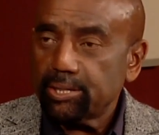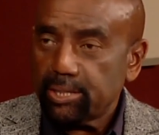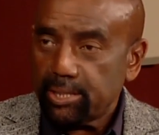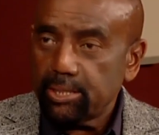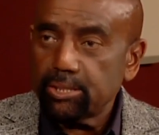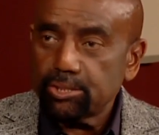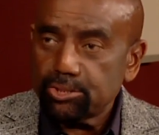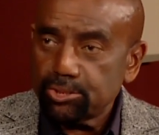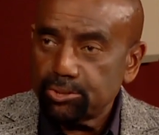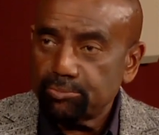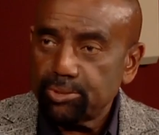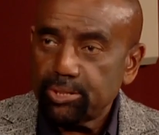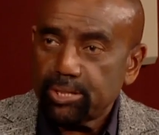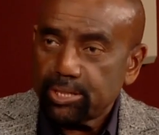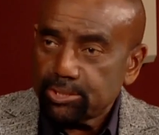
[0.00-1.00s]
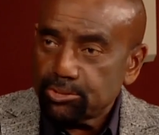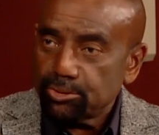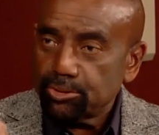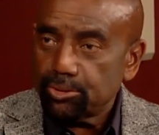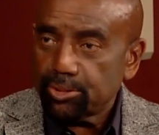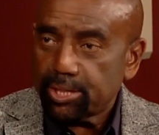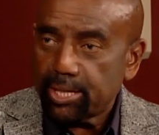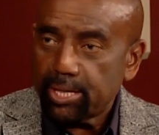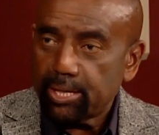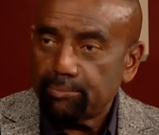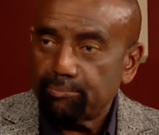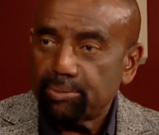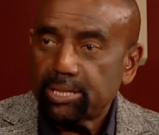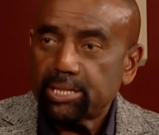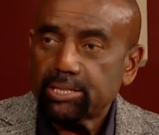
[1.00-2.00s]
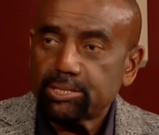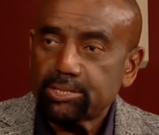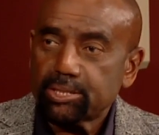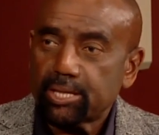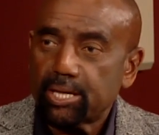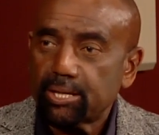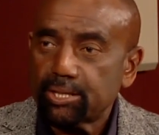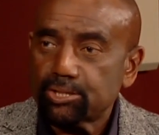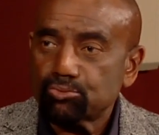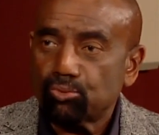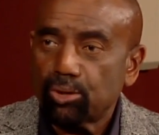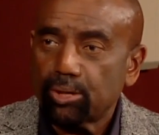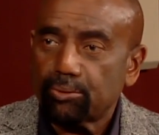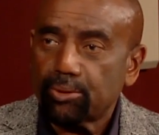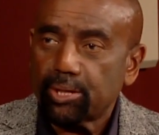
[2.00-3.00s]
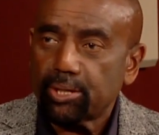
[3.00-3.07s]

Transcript: then English should be that, so you can blend together as one,